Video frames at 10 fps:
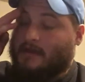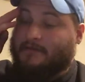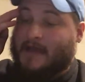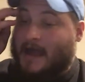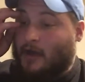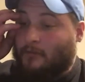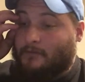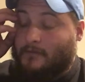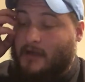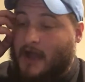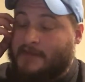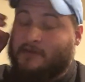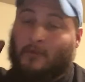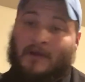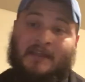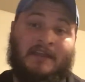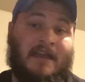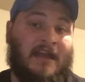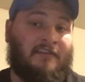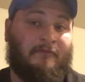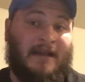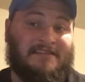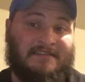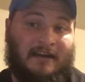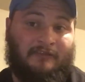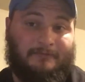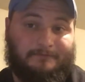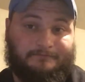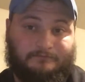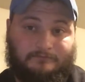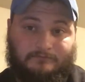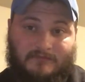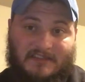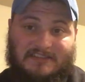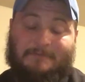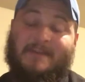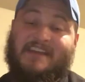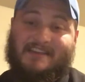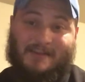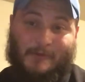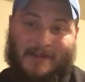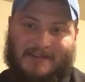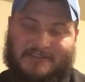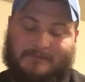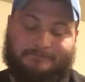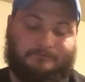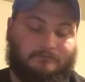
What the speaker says: Now, I don't want to get ahead of myself. Speaking of which,